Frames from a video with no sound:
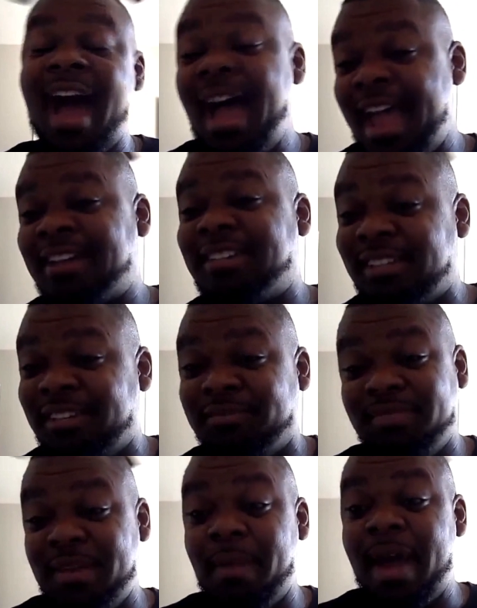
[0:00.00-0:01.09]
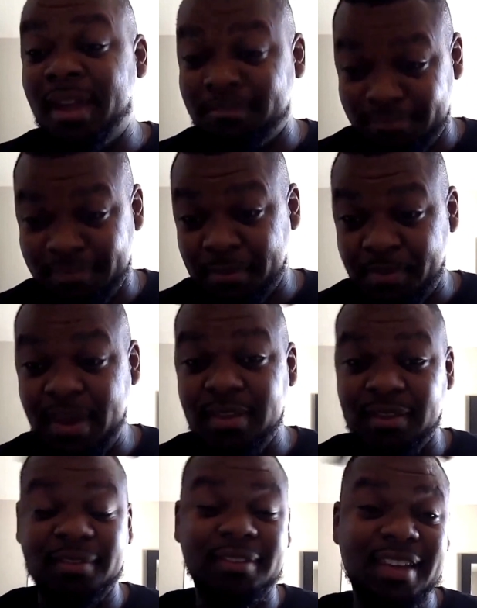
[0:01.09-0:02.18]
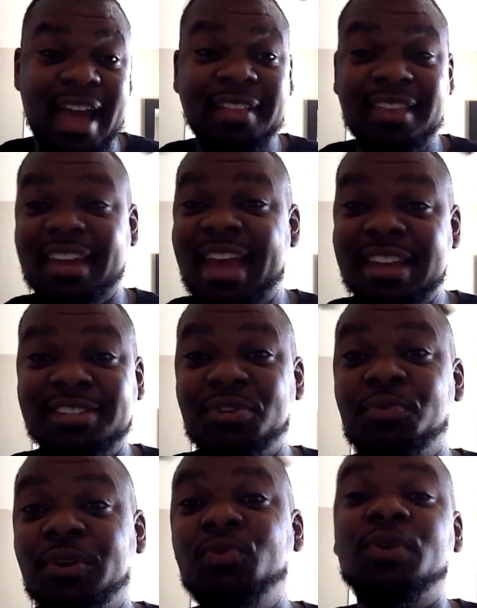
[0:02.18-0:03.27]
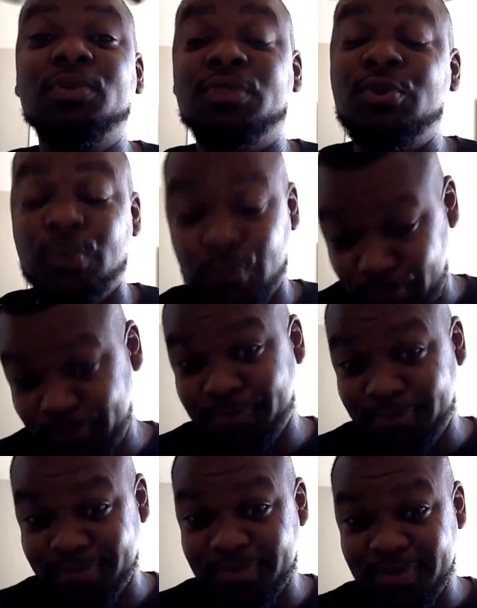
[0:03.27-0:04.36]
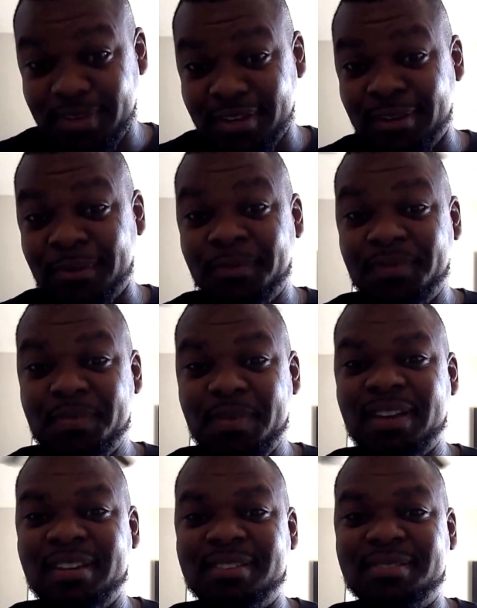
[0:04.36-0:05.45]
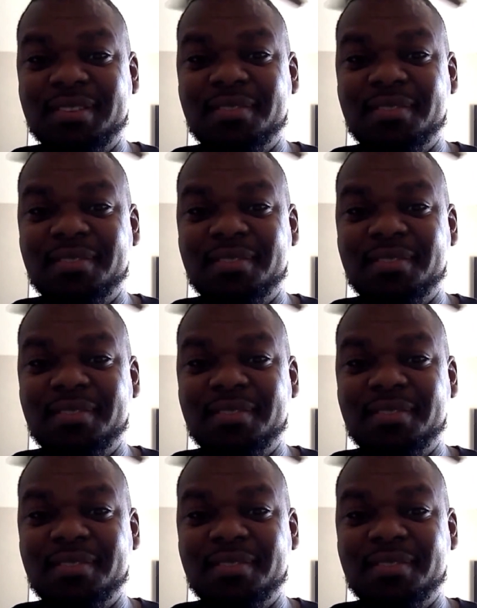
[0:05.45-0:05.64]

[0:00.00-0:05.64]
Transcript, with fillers: actually, in my opinion, I think it has to do with who knows who, you know, because